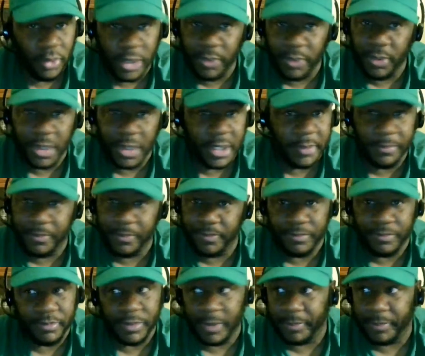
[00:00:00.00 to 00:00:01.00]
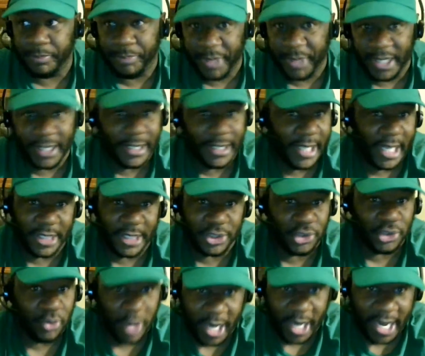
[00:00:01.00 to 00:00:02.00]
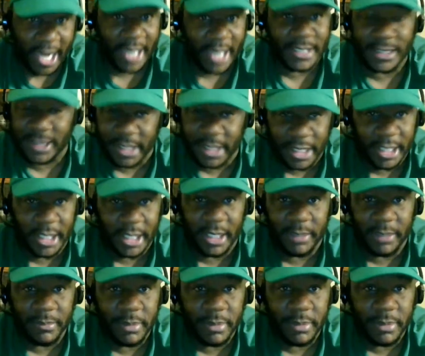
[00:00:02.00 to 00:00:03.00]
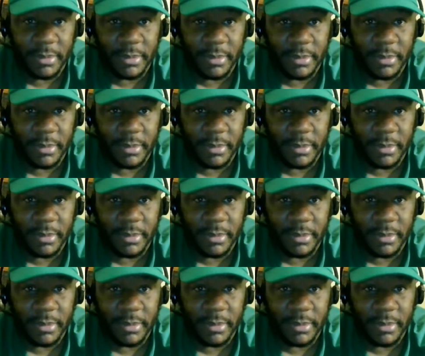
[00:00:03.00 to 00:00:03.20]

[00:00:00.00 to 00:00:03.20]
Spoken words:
we would have been that trash team